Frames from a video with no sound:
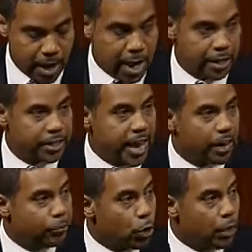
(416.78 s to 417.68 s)
instead
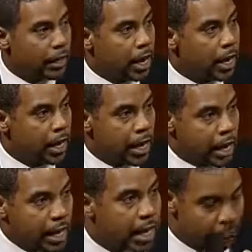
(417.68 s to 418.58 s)
of doing
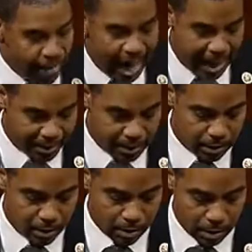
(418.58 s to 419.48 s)
any of that,
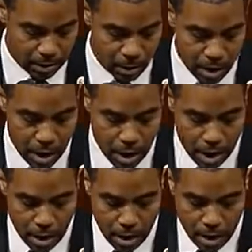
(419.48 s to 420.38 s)

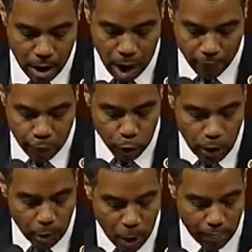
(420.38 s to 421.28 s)
of
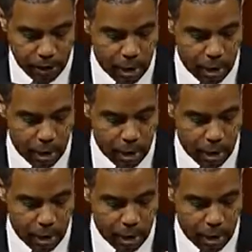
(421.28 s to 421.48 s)
doing what the